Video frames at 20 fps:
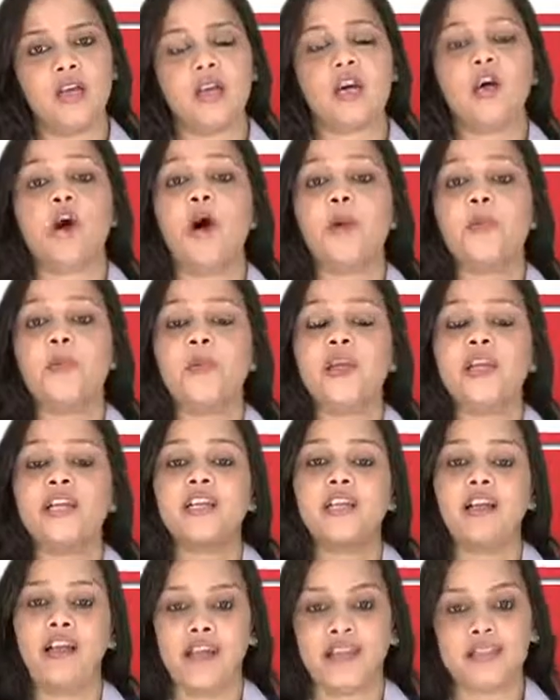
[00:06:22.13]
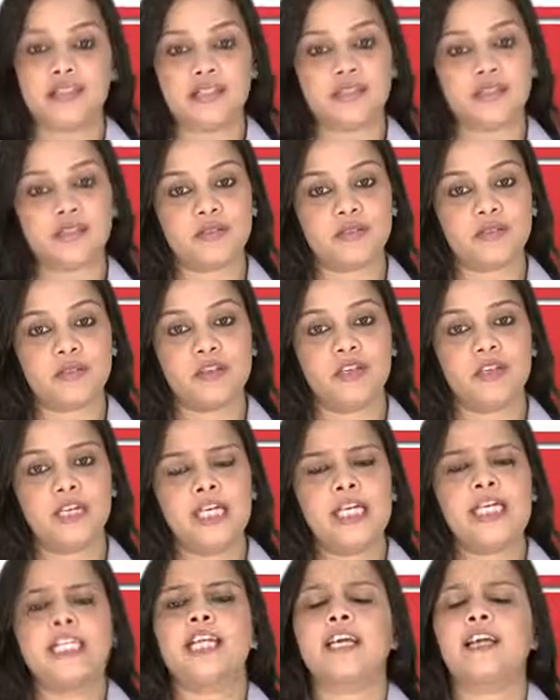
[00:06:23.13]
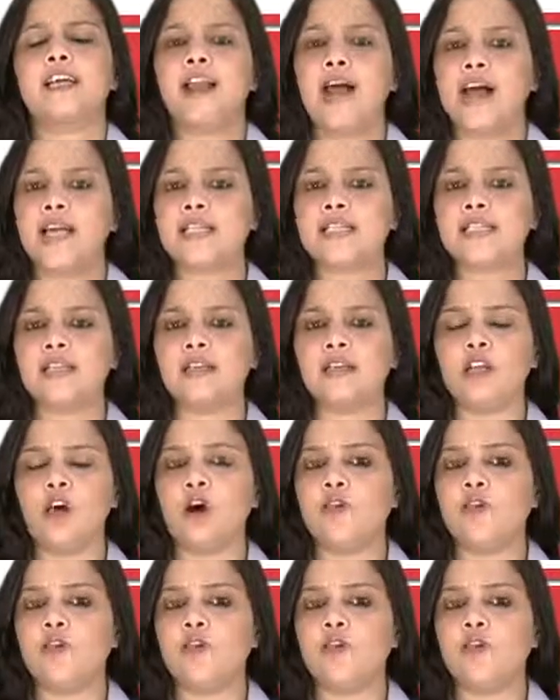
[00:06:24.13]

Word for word: Corporate clients. The clientele